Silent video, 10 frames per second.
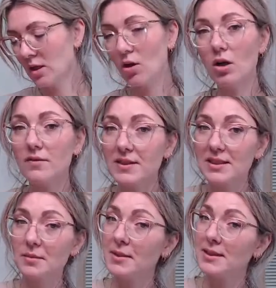all of
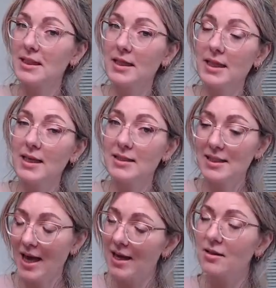these amazing things
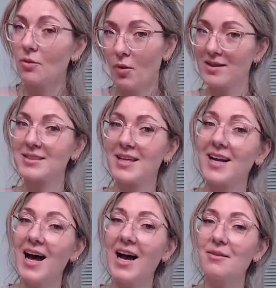and the ones
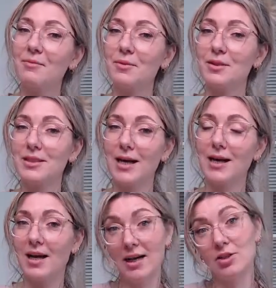that I was uh,
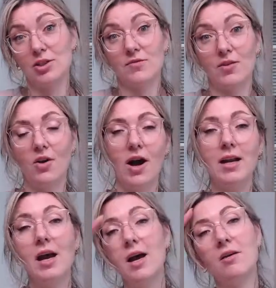I just
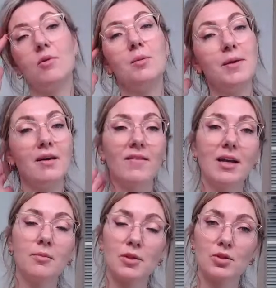forgot will be
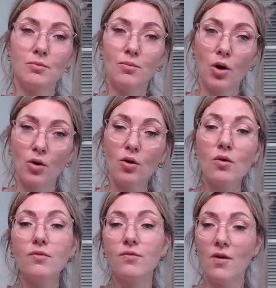available tomorrow,